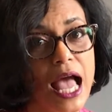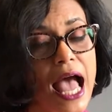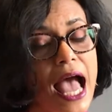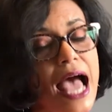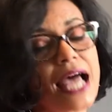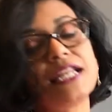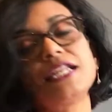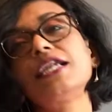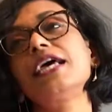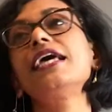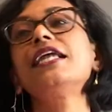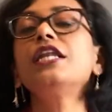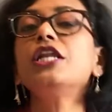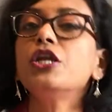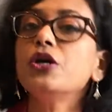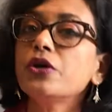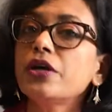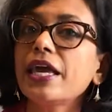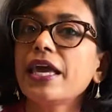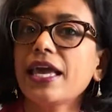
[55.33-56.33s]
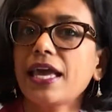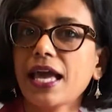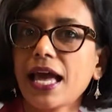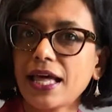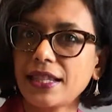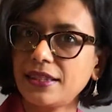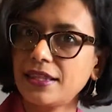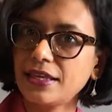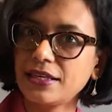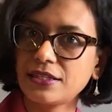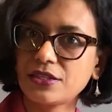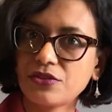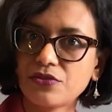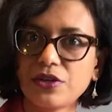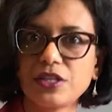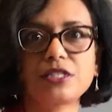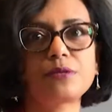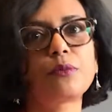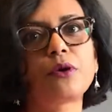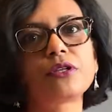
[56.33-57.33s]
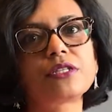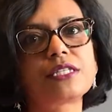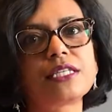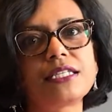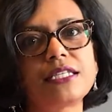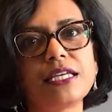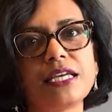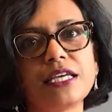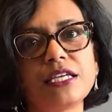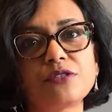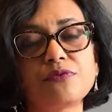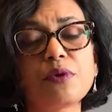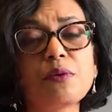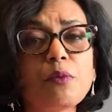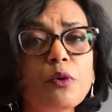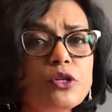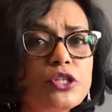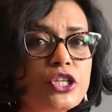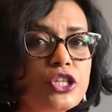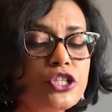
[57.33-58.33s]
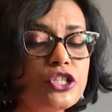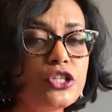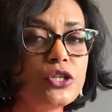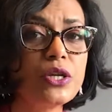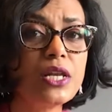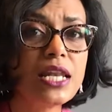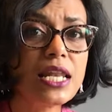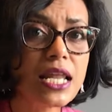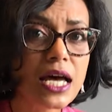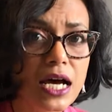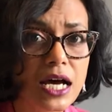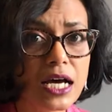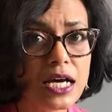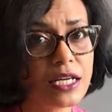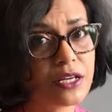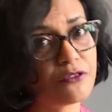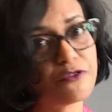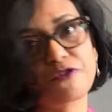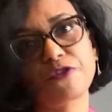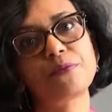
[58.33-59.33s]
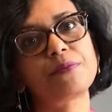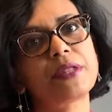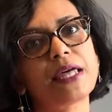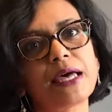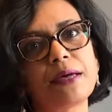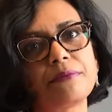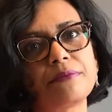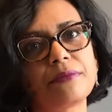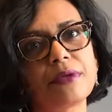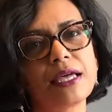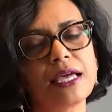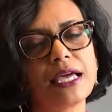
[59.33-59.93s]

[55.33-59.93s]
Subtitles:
And in looking at these 3 small cities, we wanted to learn from them